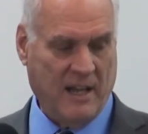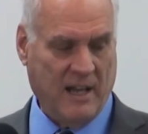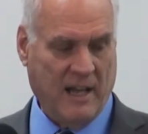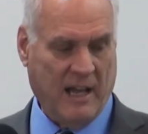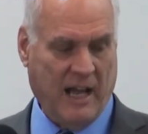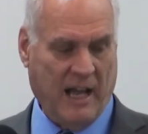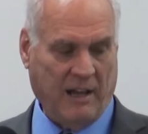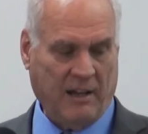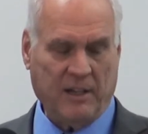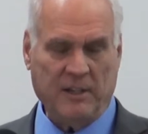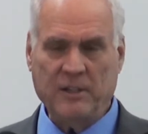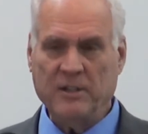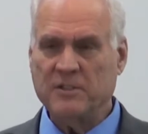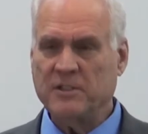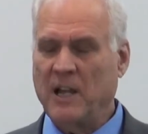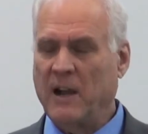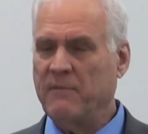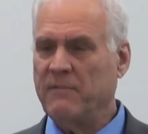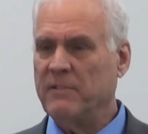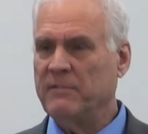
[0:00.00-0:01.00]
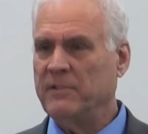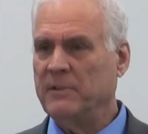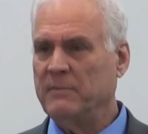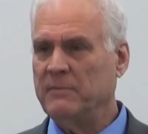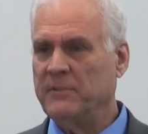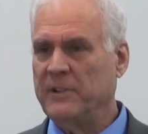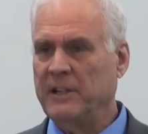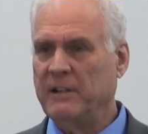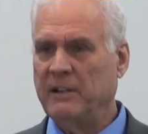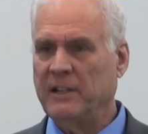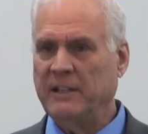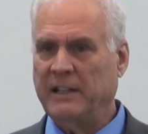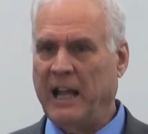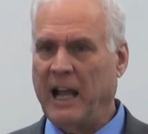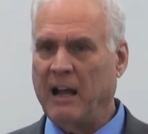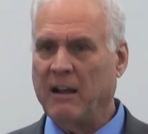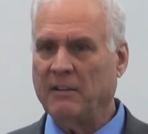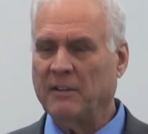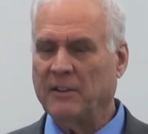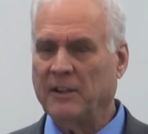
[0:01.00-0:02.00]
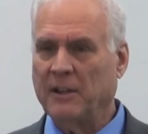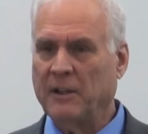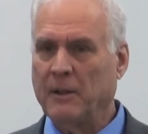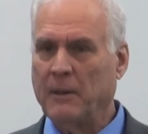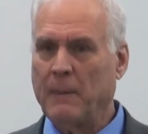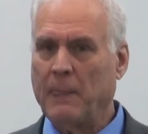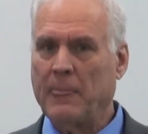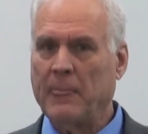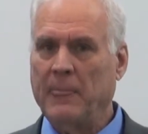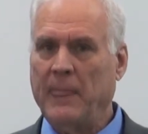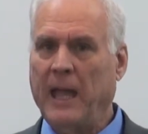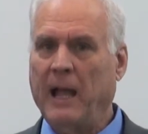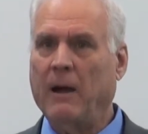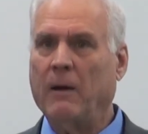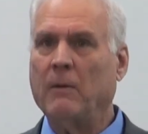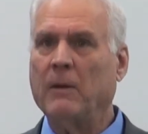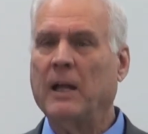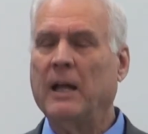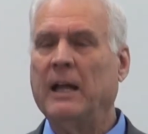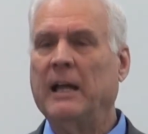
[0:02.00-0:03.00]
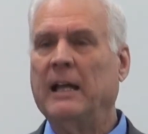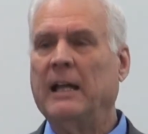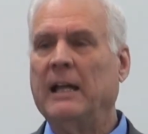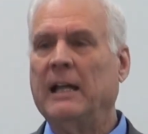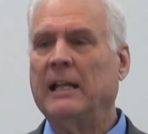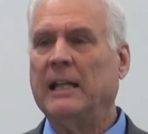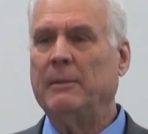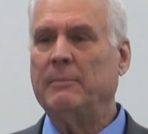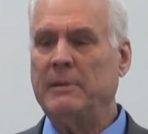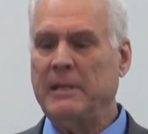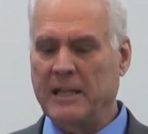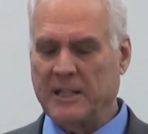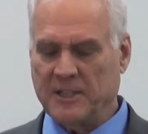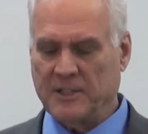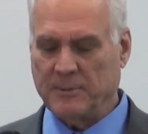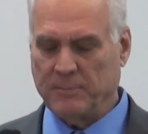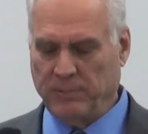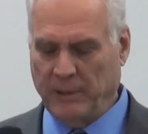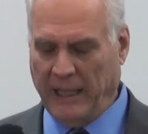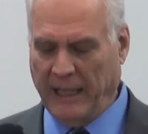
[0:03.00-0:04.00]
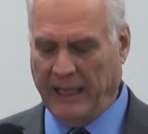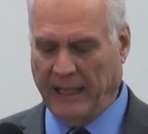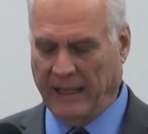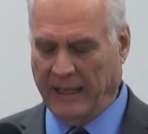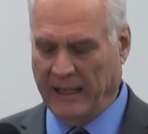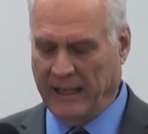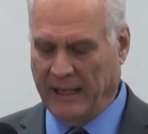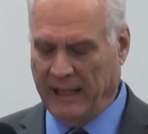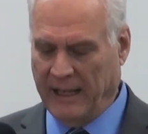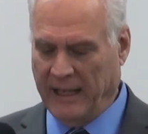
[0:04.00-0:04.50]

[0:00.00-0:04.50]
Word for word: how can you suffer from fear and doubt? Now, let me explain